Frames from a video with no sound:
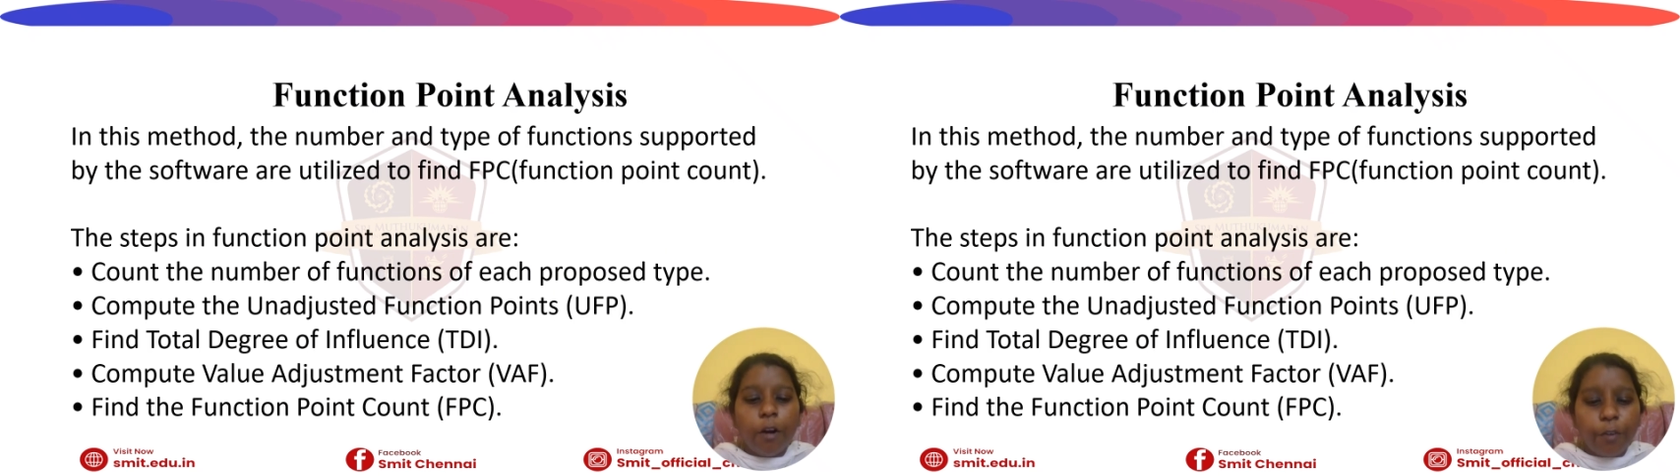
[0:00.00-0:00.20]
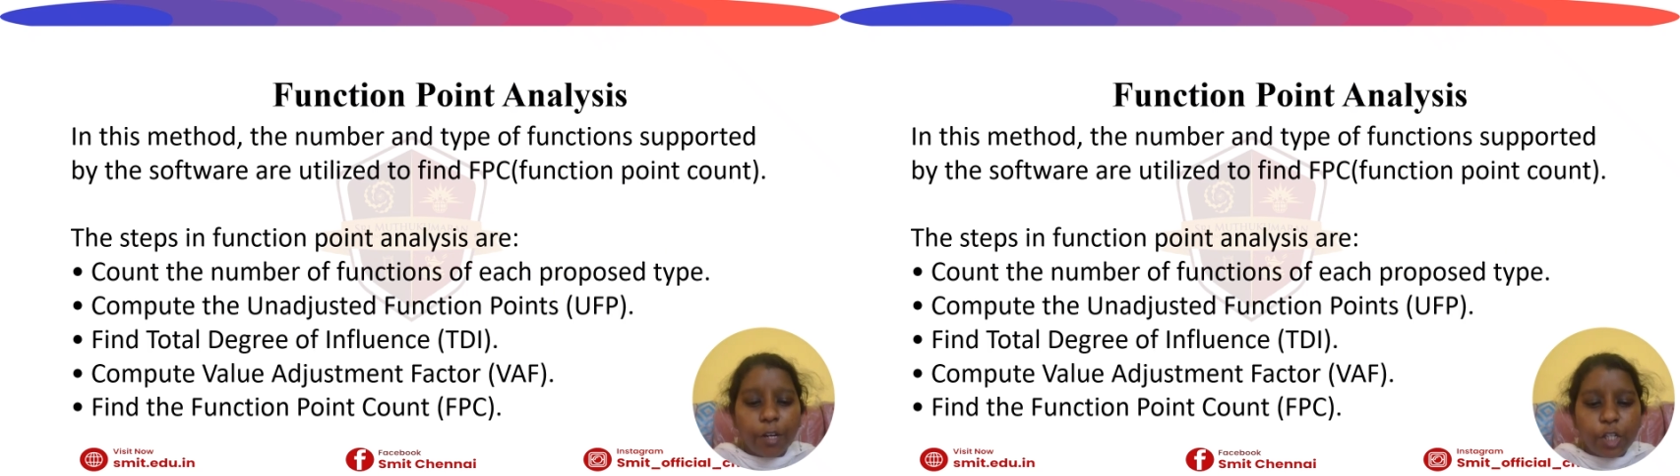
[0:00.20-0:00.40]

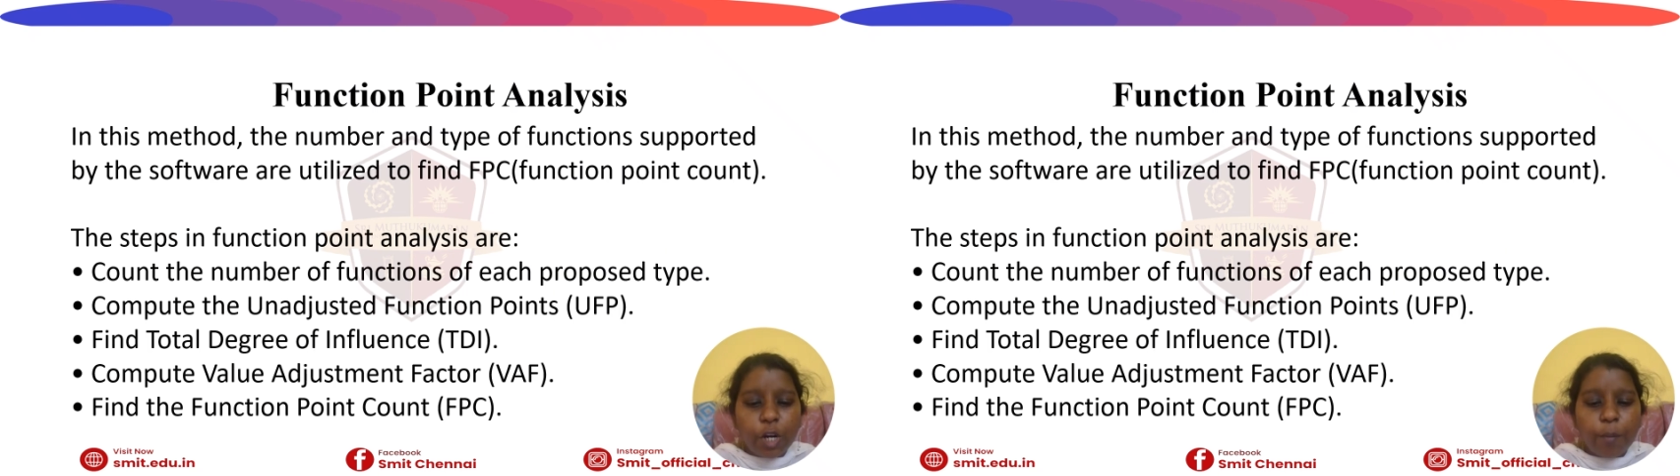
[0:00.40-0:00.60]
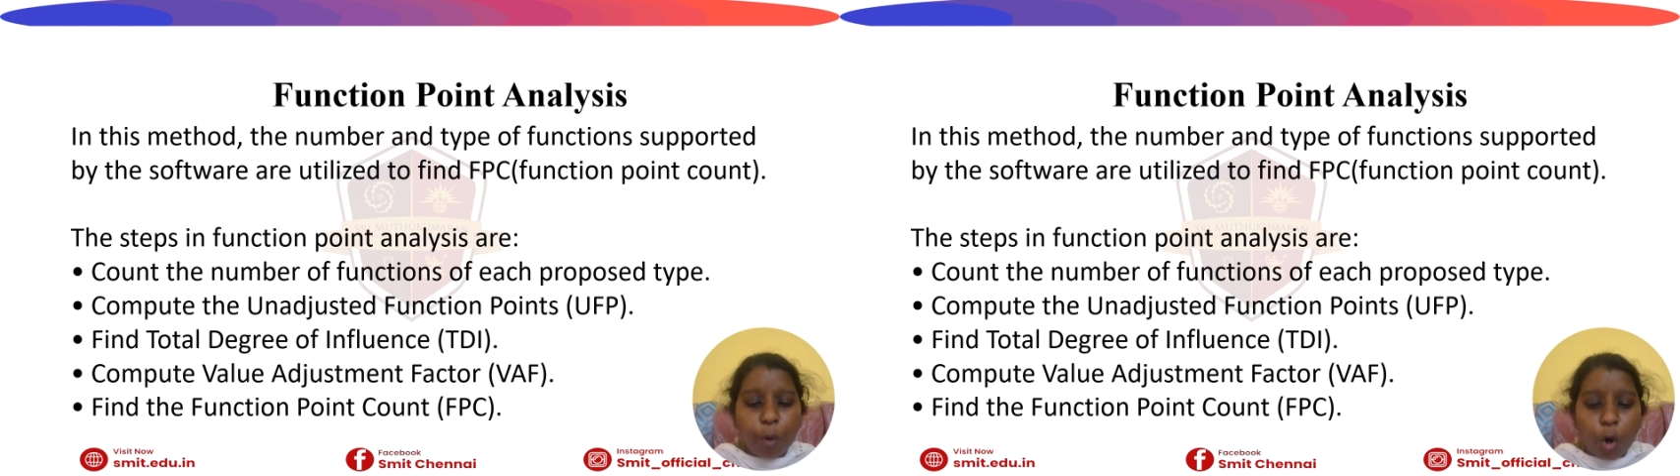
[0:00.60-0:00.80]

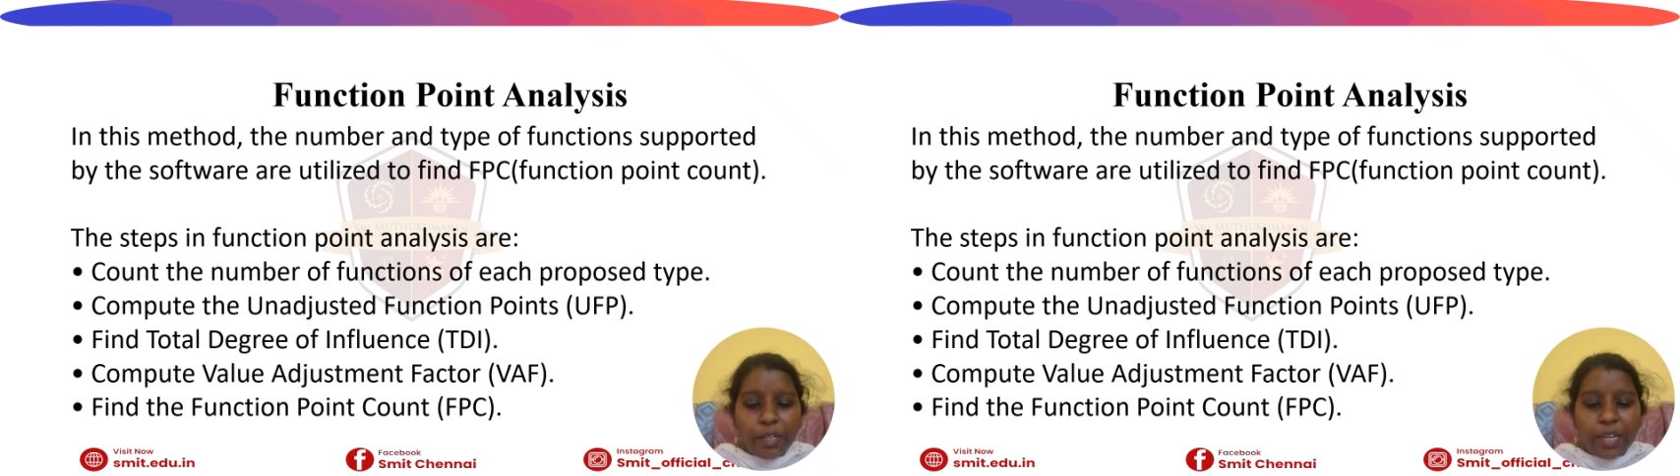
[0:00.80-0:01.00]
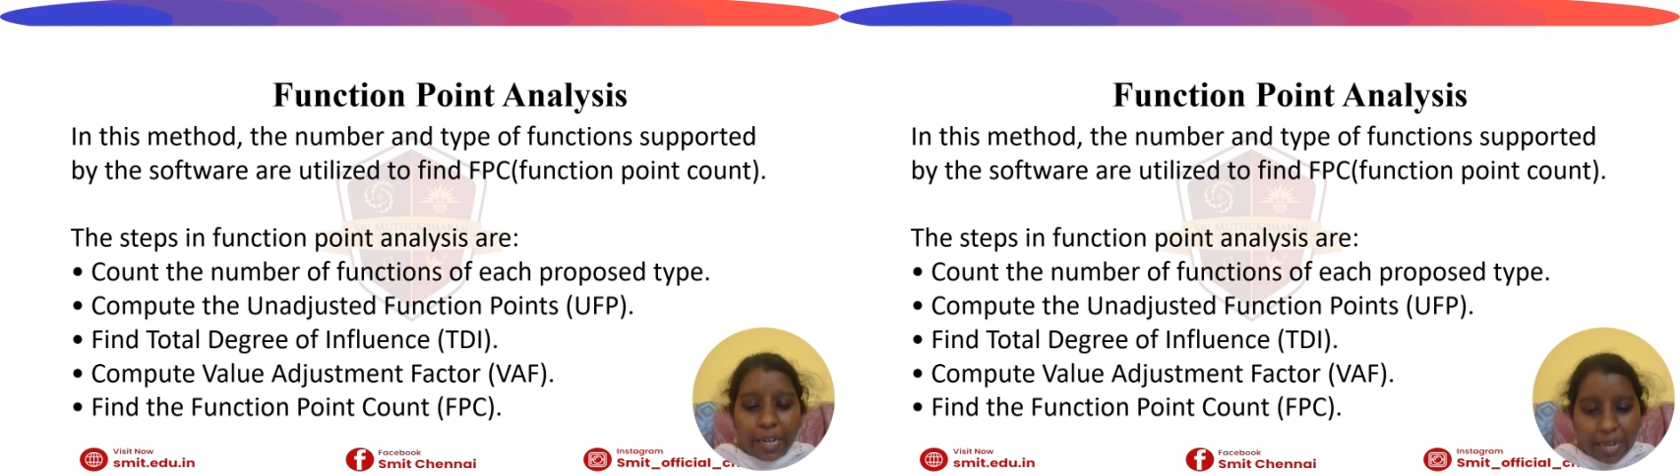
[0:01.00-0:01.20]
Function
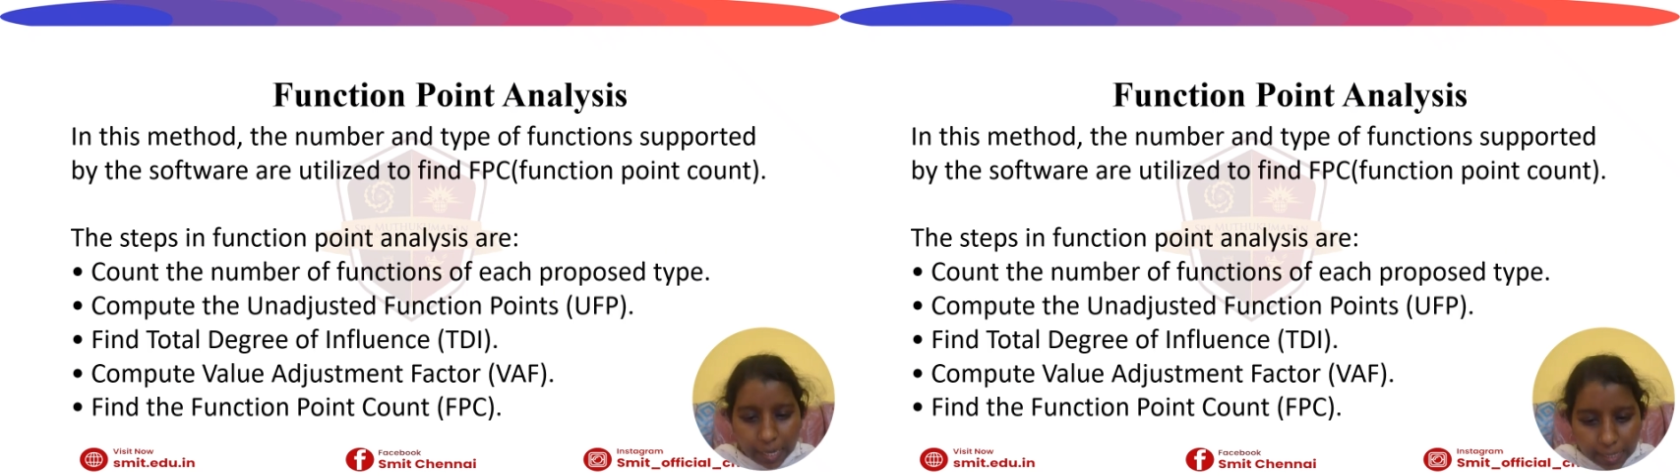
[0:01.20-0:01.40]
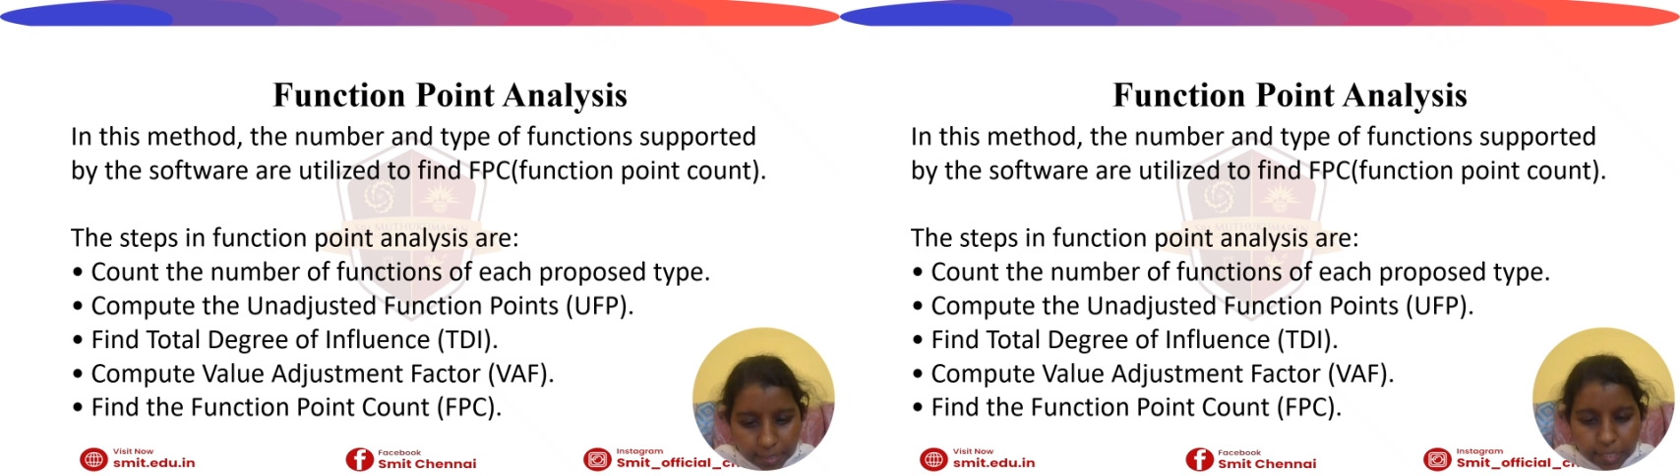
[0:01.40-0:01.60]
point
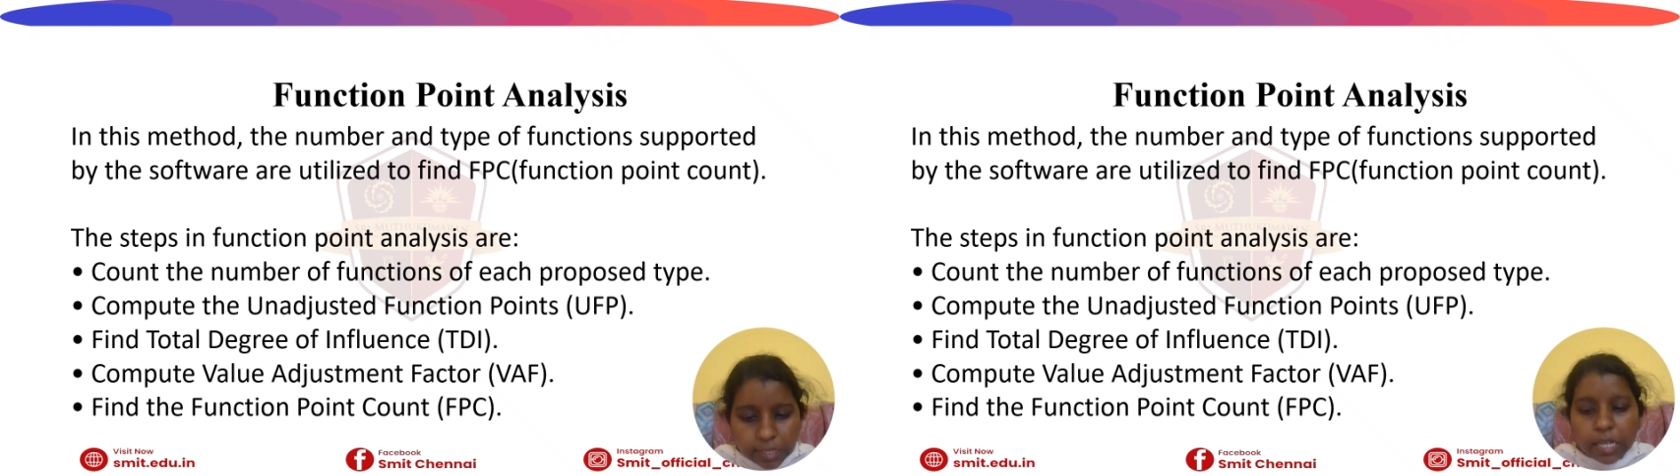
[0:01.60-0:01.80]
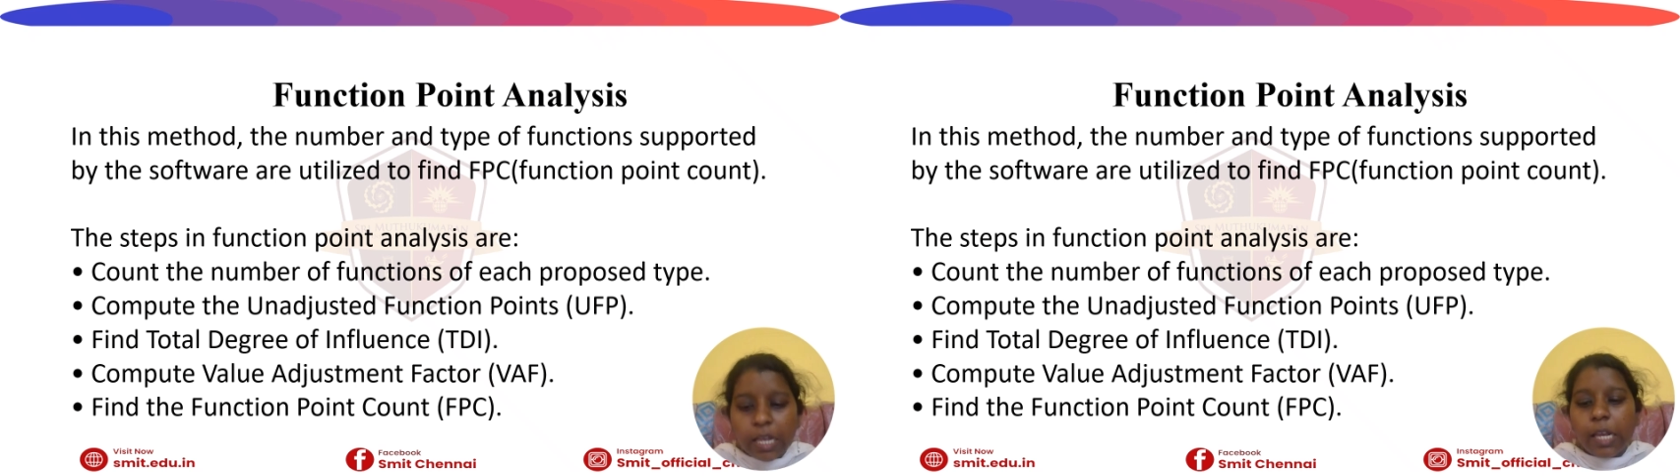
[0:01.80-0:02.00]
analysis